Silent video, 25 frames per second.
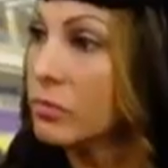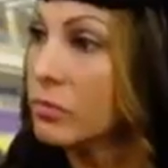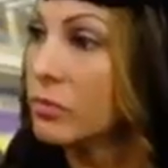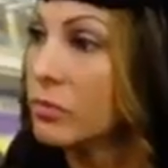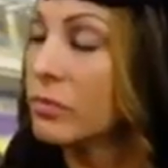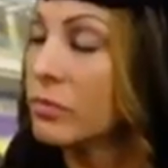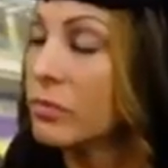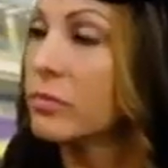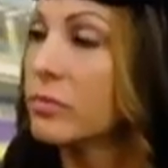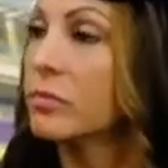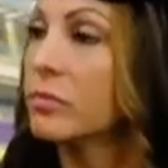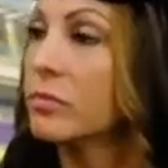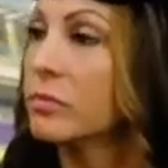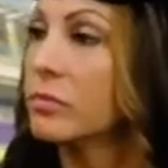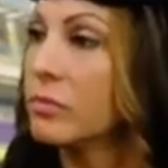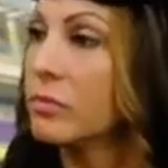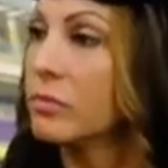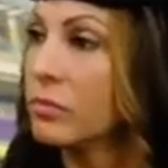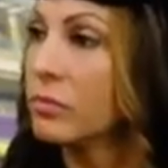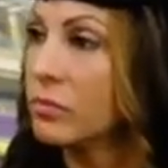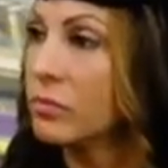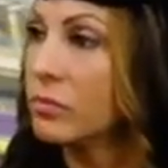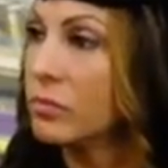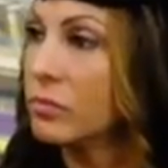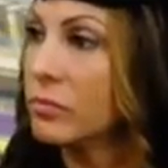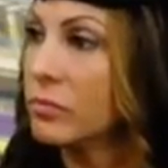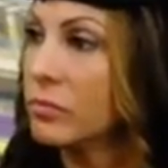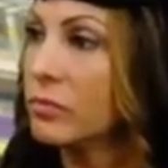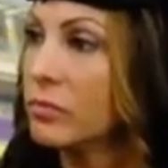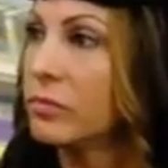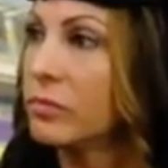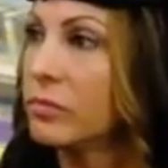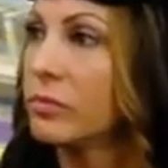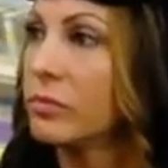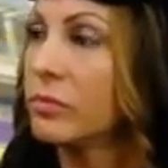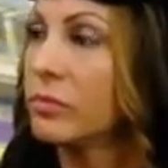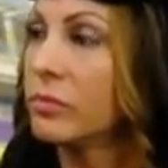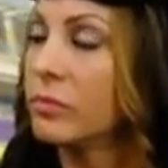
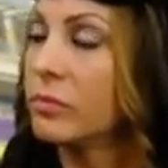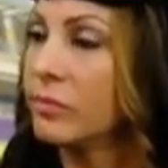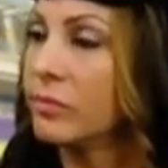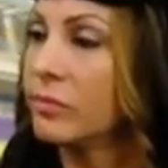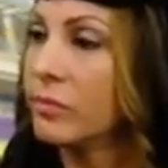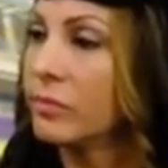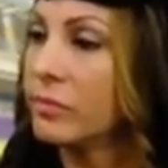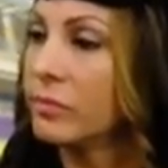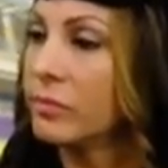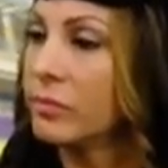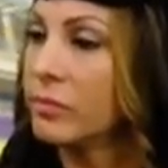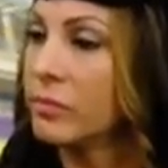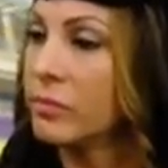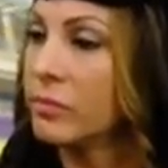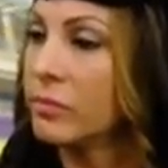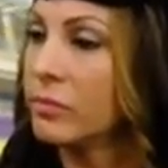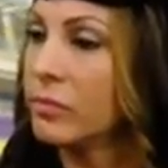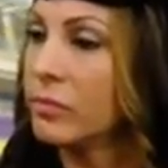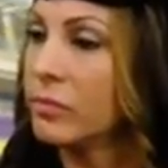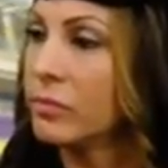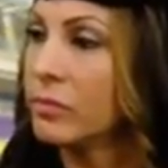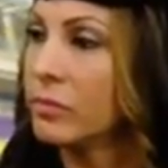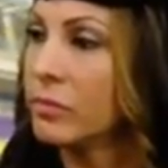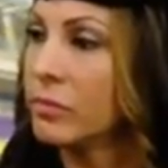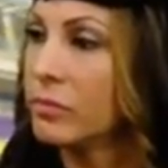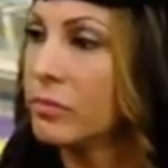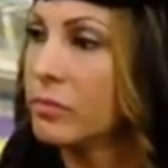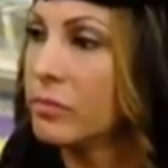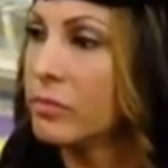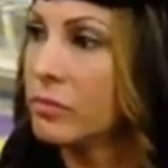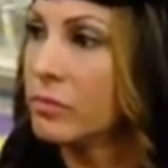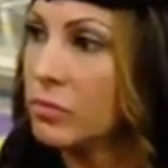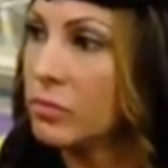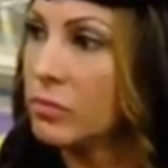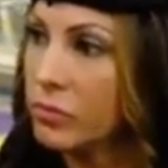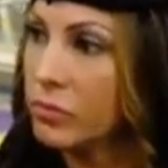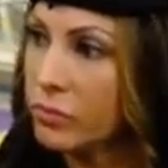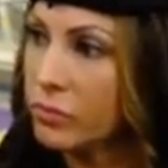
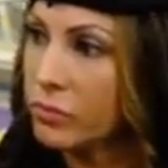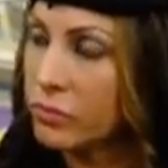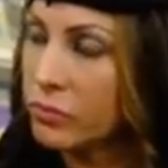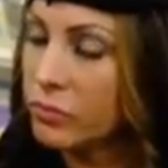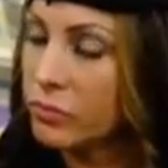The person shown says nothing.